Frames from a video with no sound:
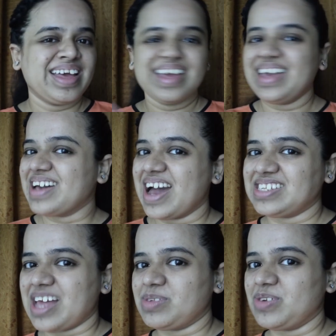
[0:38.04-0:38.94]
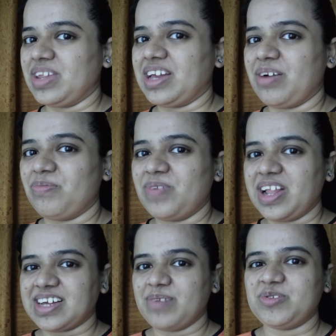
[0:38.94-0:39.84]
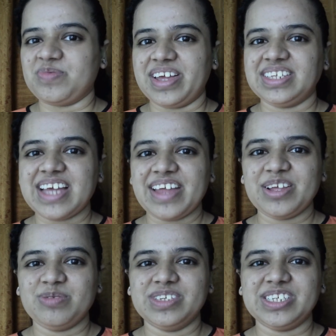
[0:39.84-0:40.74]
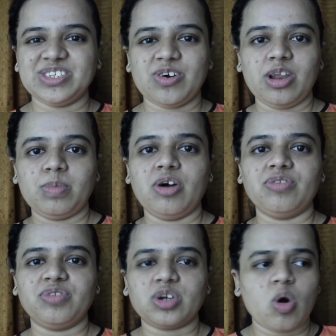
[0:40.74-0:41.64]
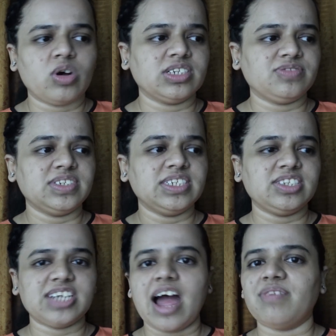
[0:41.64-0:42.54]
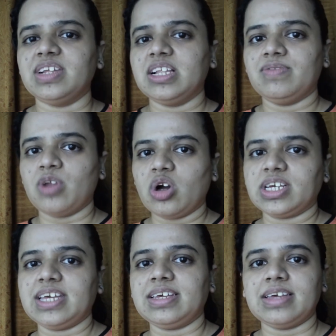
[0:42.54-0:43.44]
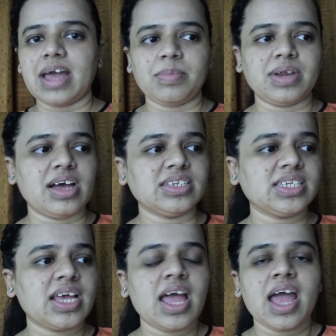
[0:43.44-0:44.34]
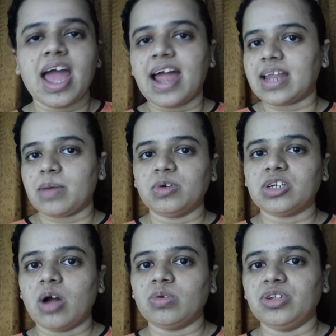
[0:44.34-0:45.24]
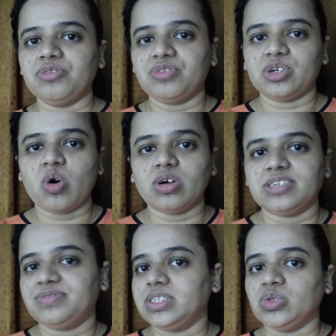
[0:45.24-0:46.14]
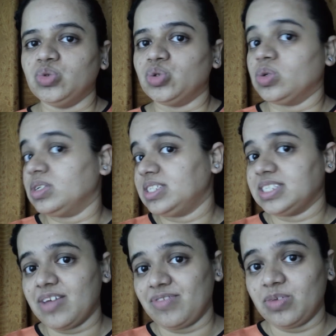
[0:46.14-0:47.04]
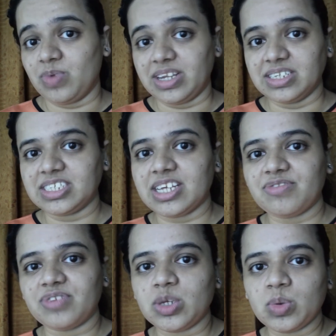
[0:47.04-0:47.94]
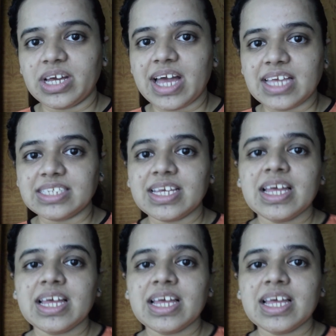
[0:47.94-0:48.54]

Hey guys, I'm Sonika. Welcome to my channel, which is all about photography, travel, vlogging, cameras, and I put out new photography tutorials every Wednesday for you guys.